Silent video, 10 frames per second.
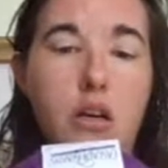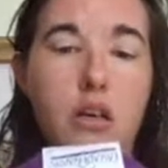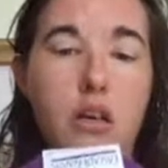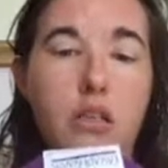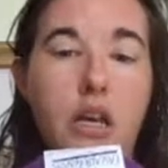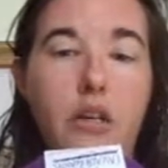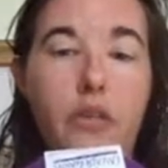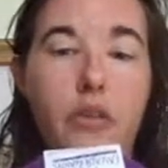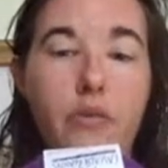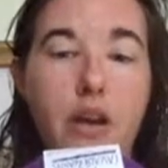It's
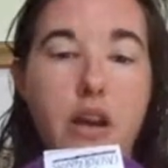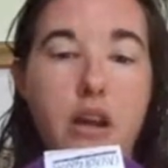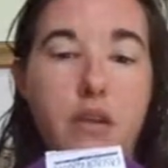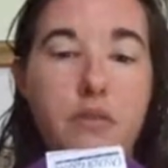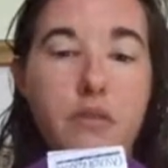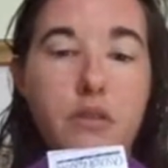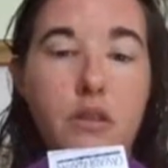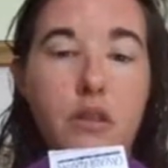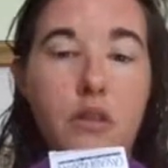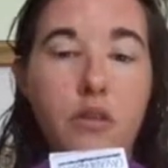100
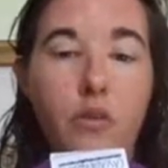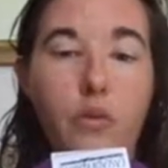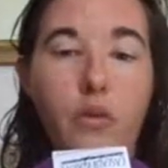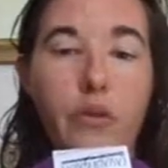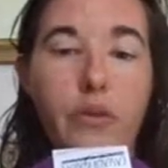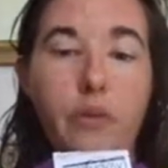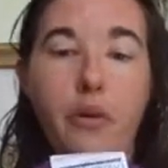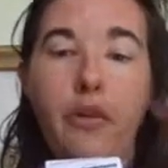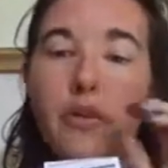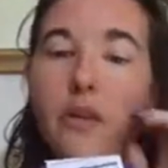grams or
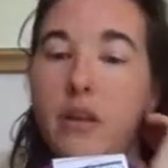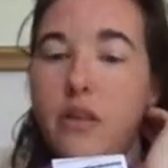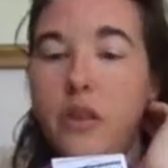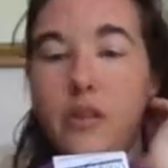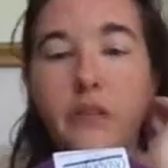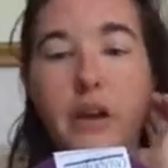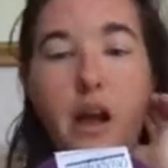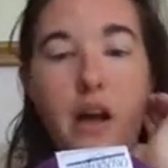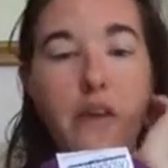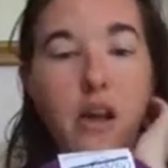
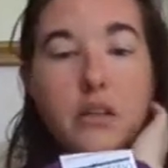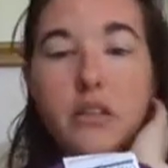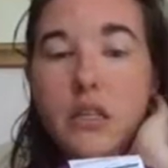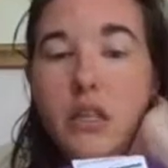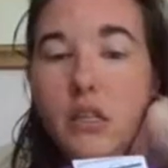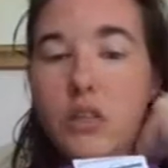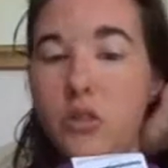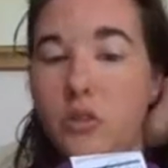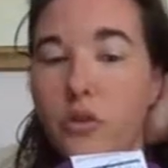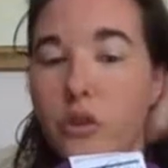3.5
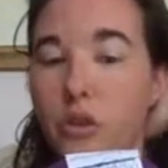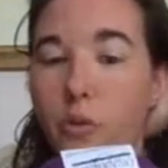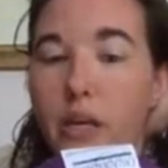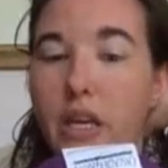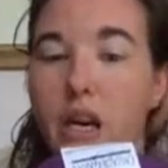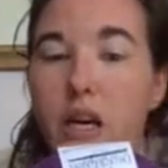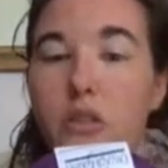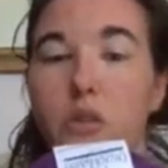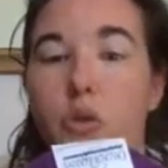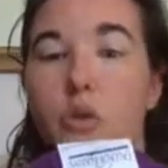ounces, 220
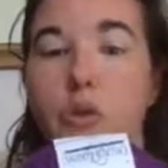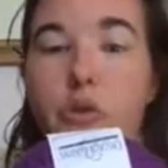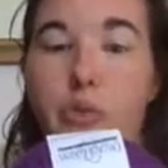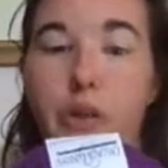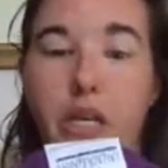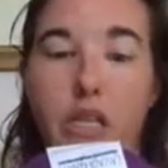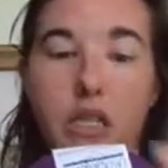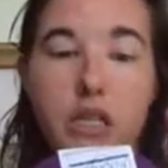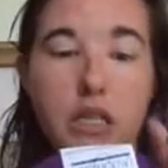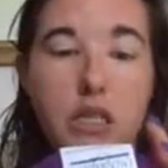yards or 200
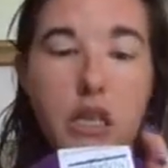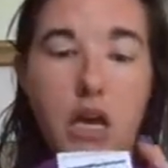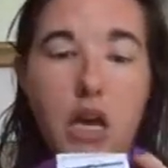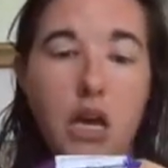meters.